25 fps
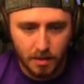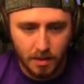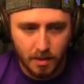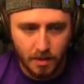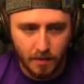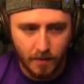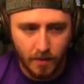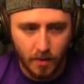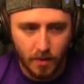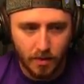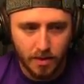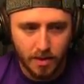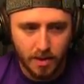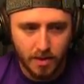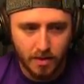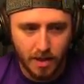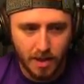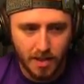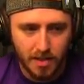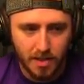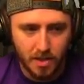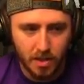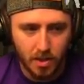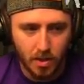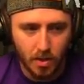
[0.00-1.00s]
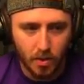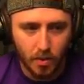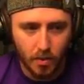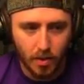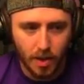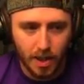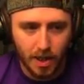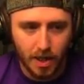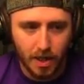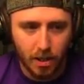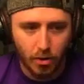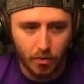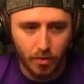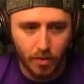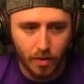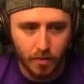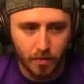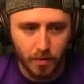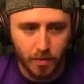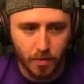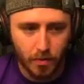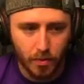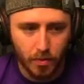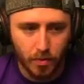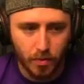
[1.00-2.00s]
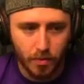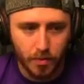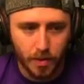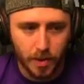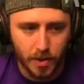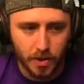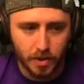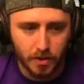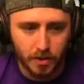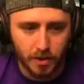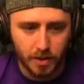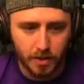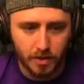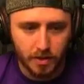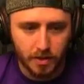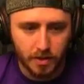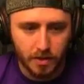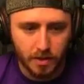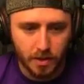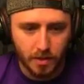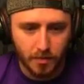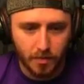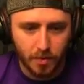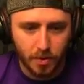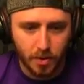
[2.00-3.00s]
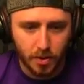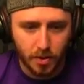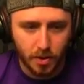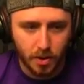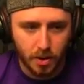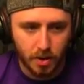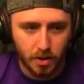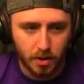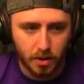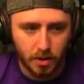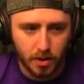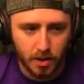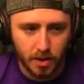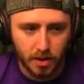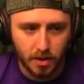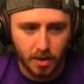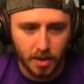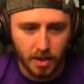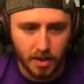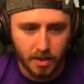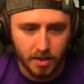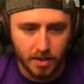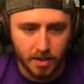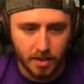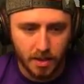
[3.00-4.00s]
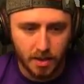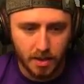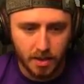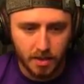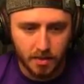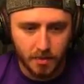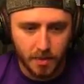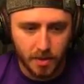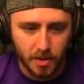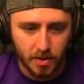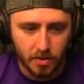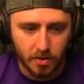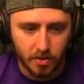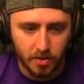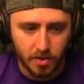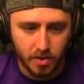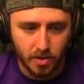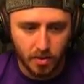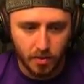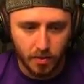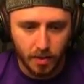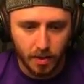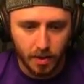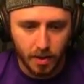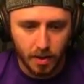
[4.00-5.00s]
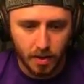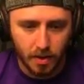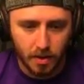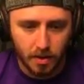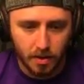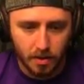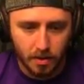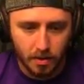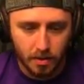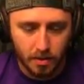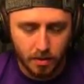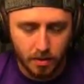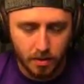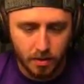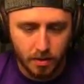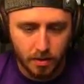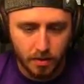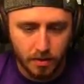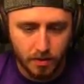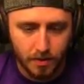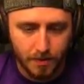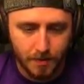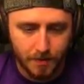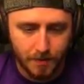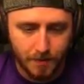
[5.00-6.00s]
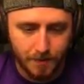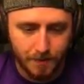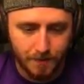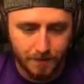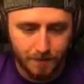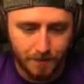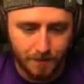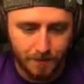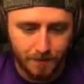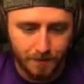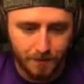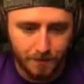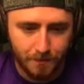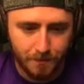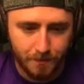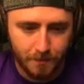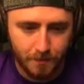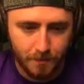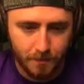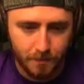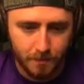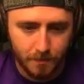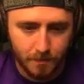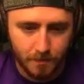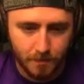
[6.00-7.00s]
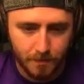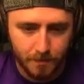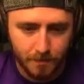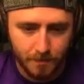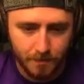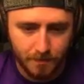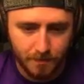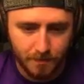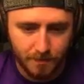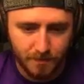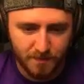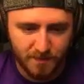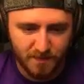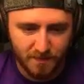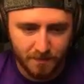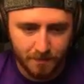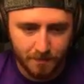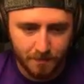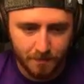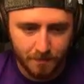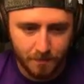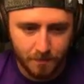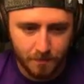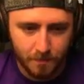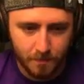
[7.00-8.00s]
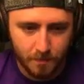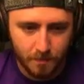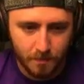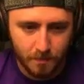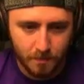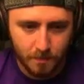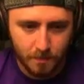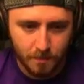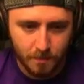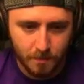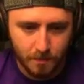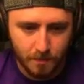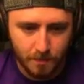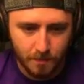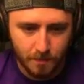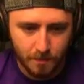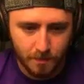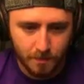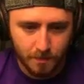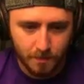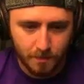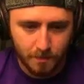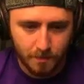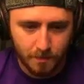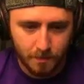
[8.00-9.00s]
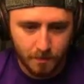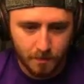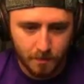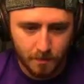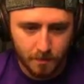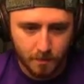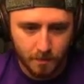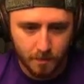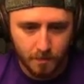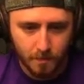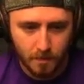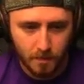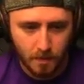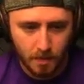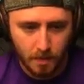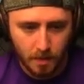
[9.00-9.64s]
Vern still has to do it. We can help him through the mission. That's I'm pretty sure. His mission will still be there. Okay. Wait. So if I. What is the stash doing?